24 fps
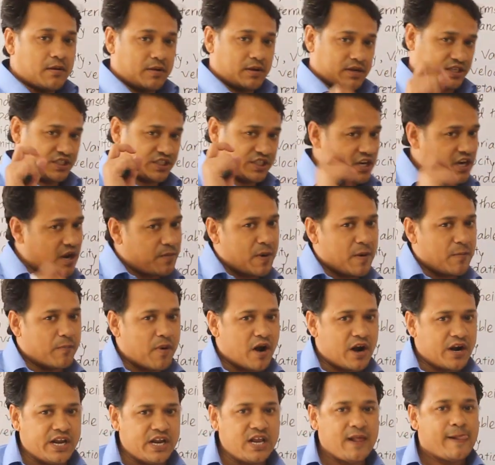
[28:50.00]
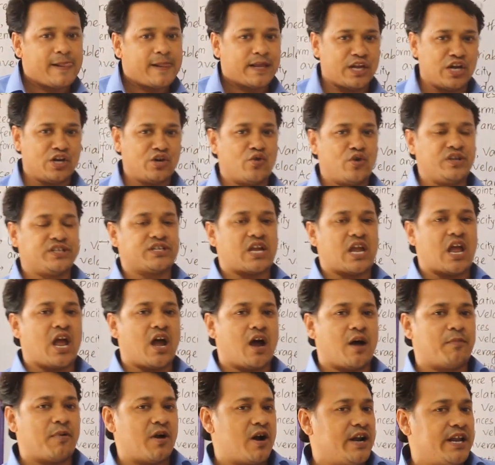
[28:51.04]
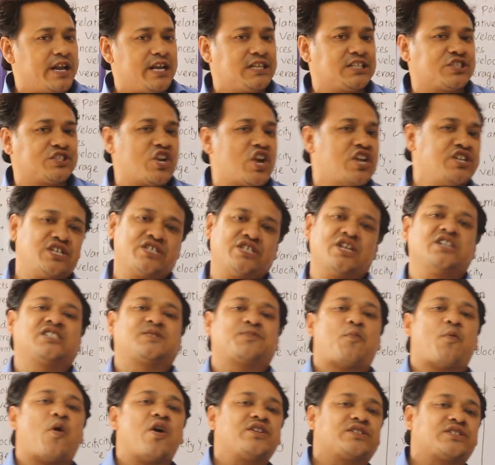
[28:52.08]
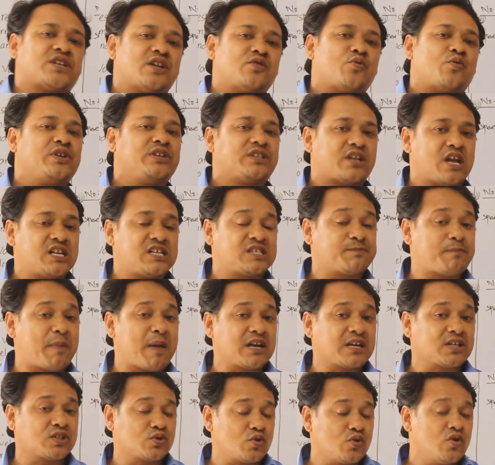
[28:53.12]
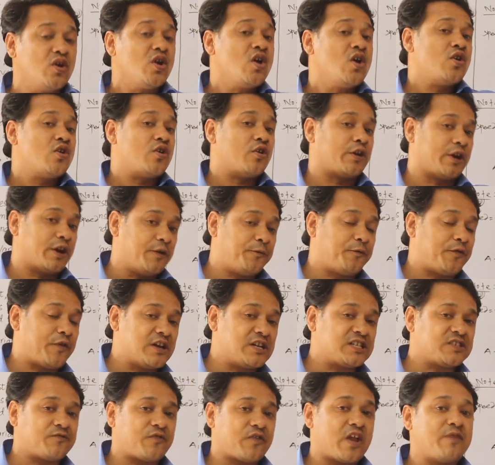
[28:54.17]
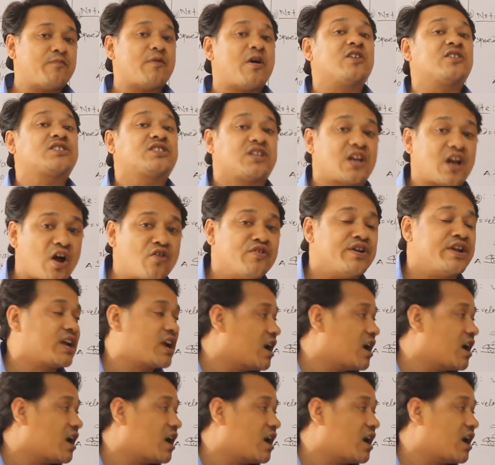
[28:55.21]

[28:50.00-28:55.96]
state of a body in which a body changes its position with respect to reference frame or surrounding